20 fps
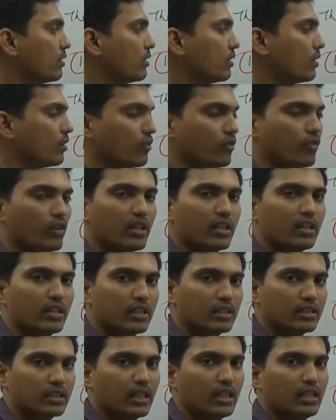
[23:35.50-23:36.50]
very
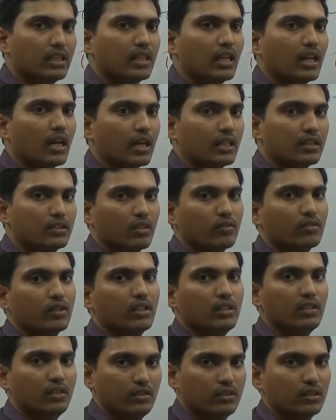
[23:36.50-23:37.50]
risky in the eyes of
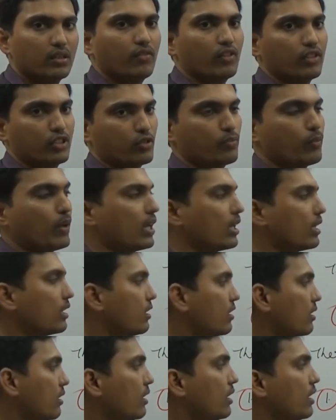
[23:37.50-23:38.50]
the first
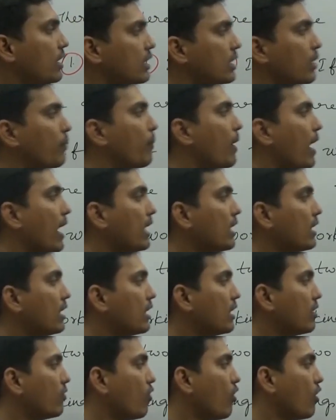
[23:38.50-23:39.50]
banker, the
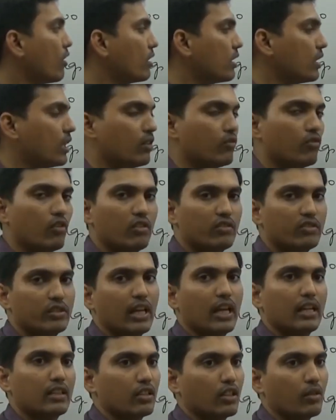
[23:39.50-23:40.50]
banker voluntarily involves
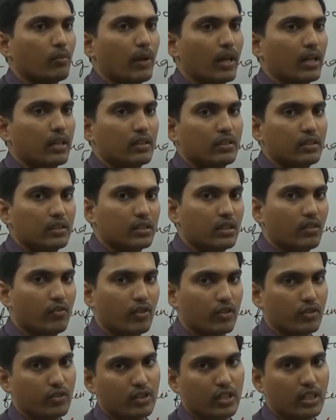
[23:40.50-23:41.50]
another bank. This is the
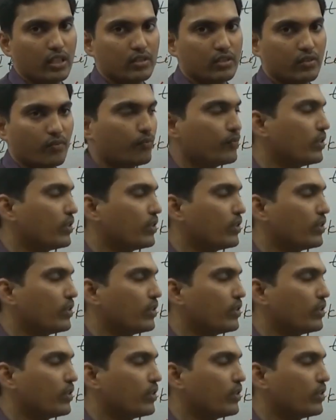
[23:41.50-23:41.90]
first case.